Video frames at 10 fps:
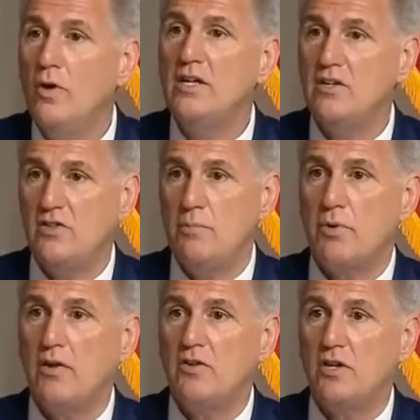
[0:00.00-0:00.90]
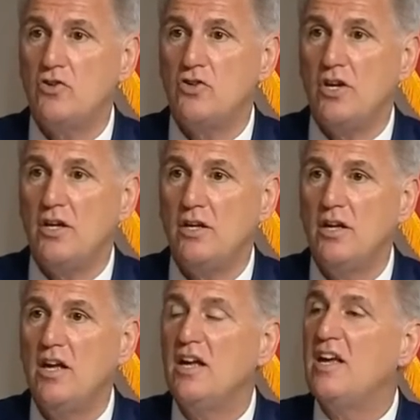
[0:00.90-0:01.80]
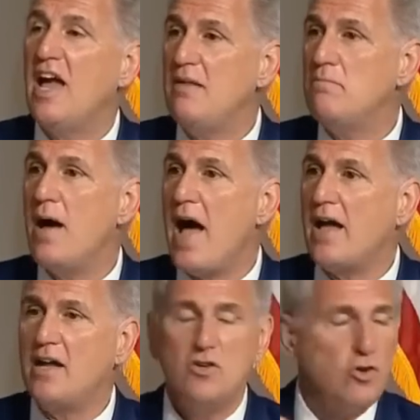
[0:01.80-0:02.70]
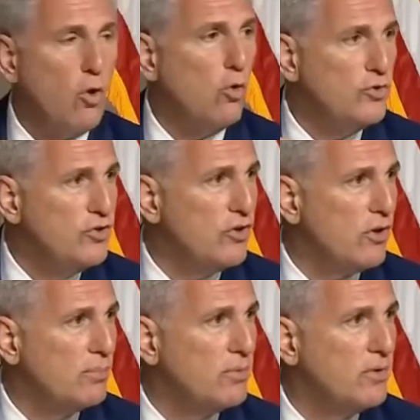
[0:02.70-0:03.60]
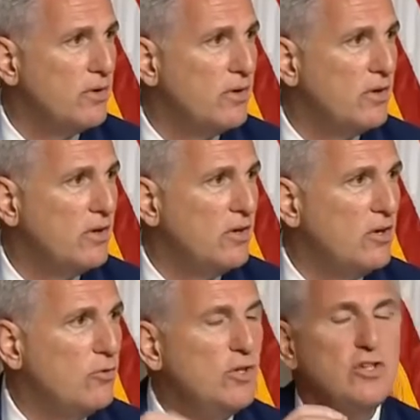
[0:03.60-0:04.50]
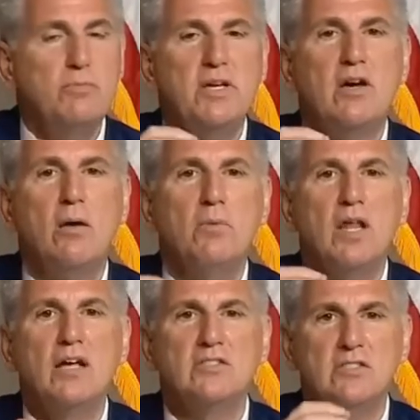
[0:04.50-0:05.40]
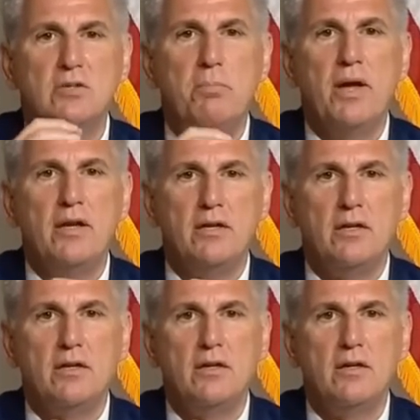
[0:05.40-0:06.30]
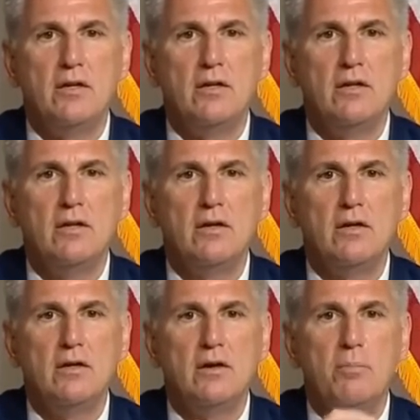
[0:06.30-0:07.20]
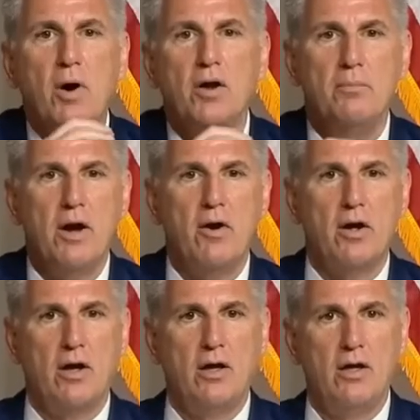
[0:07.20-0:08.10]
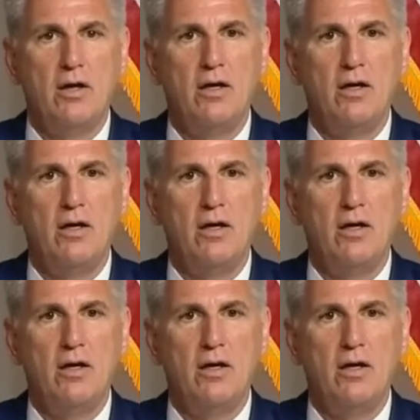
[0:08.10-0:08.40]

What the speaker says: went to see President Xi, came back and told Europe, we should become less dependent upon America.